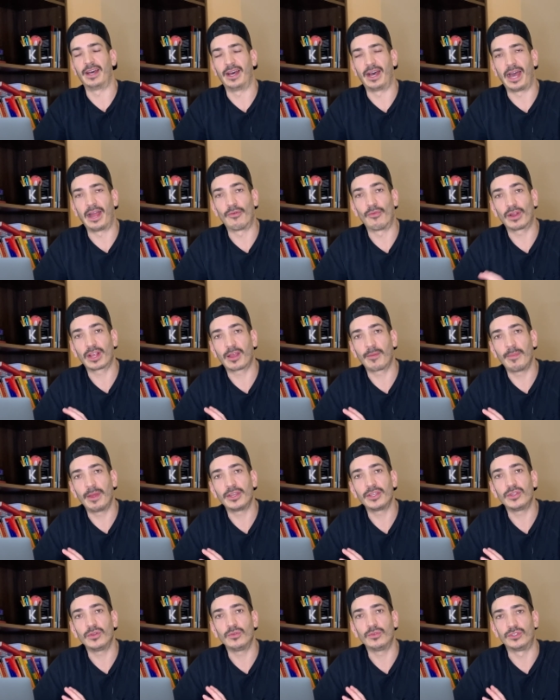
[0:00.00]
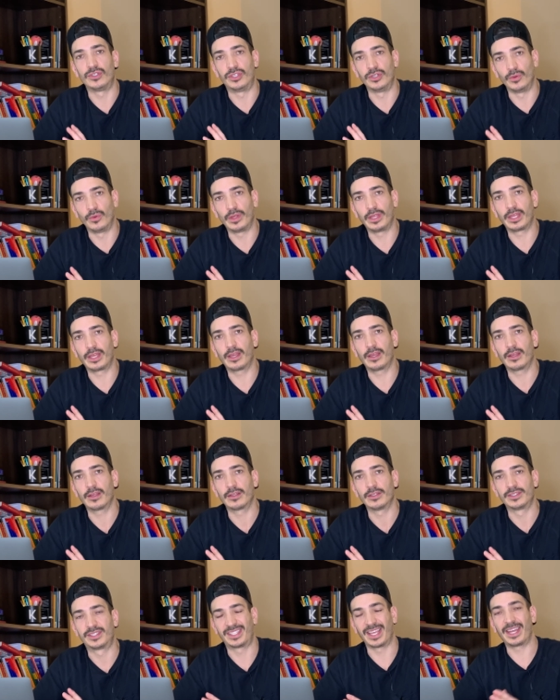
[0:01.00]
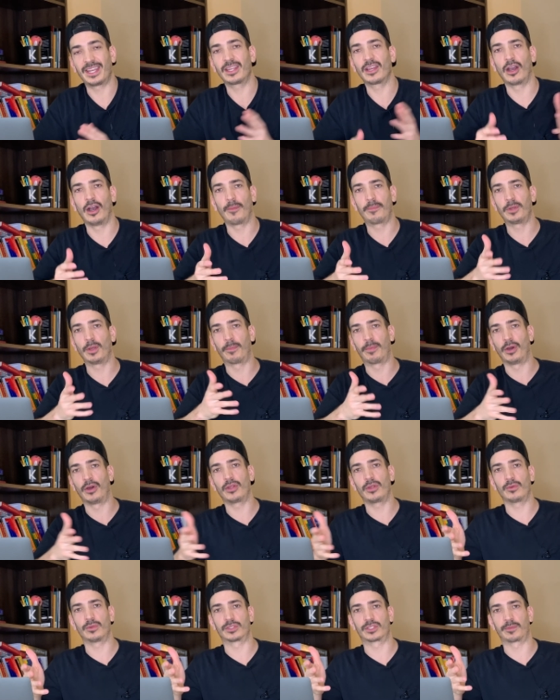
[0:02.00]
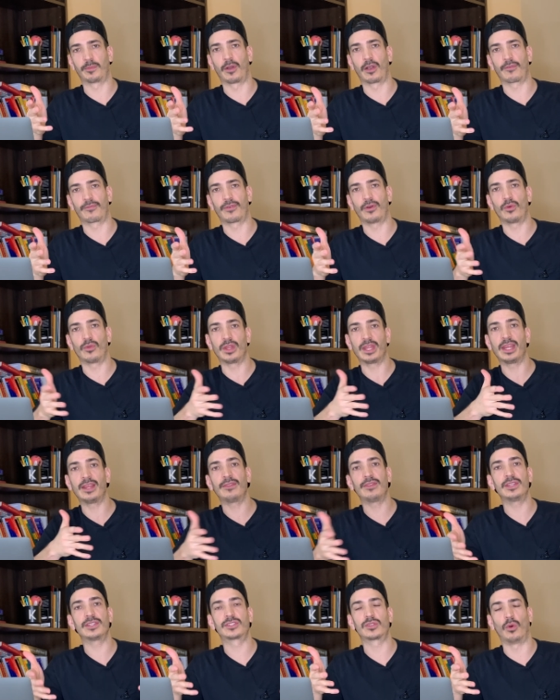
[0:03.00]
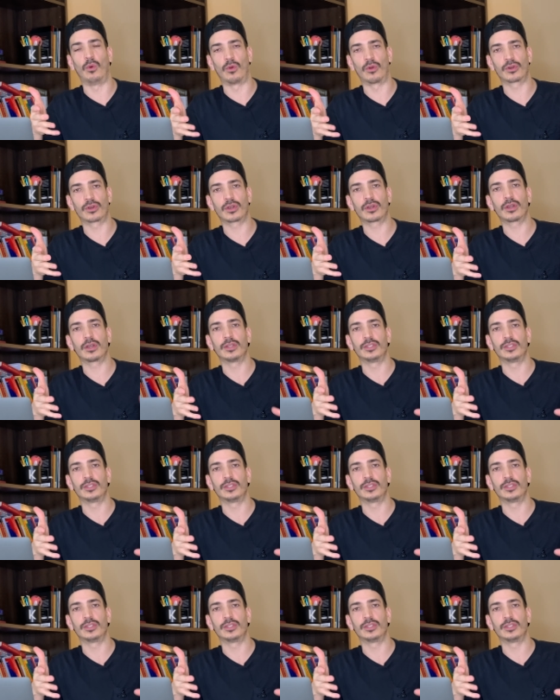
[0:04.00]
I recommend you doing setting up your Podio and smrtPhone in this order